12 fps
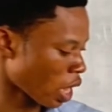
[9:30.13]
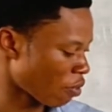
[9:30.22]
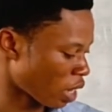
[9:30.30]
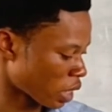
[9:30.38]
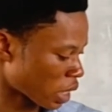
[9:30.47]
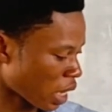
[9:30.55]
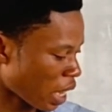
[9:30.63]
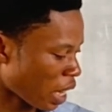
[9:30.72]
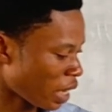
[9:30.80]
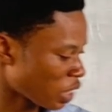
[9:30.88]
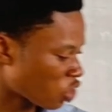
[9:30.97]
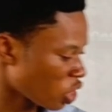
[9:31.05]
serve as
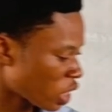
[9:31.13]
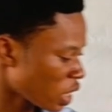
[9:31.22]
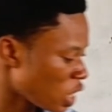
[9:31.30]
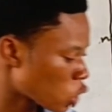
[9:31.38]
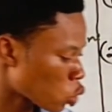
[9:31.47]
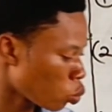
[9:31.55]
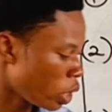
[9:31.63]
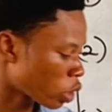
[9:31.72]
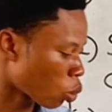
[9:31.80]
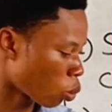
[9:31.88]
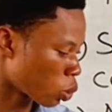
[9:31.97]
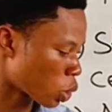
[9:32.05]
electric
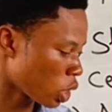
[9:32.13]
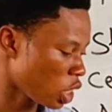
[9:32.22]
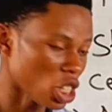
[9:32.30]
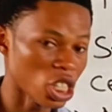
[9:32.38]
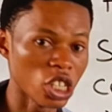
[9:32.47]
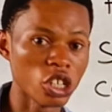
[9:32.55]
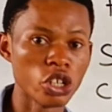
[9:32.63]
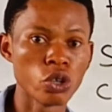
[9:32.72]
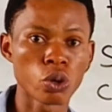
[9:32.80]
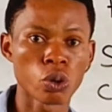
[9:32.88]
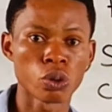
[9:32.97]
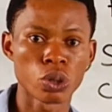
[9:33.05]
insulators in
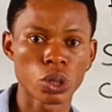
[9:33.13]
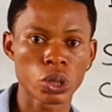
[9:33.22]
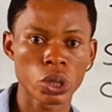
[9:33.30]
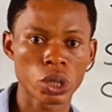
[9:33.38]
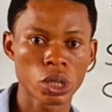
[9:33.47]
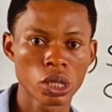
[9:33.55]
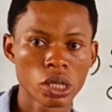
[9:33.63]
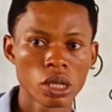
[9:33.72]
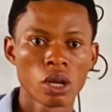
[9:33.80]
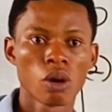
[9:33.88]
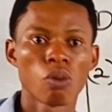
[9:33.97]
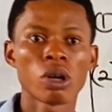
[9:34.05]
neurons.
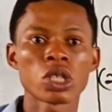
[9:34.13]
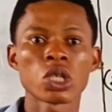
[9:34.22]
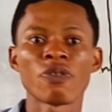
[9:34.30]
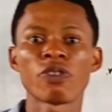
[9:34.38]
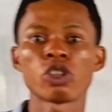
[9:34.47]
What is the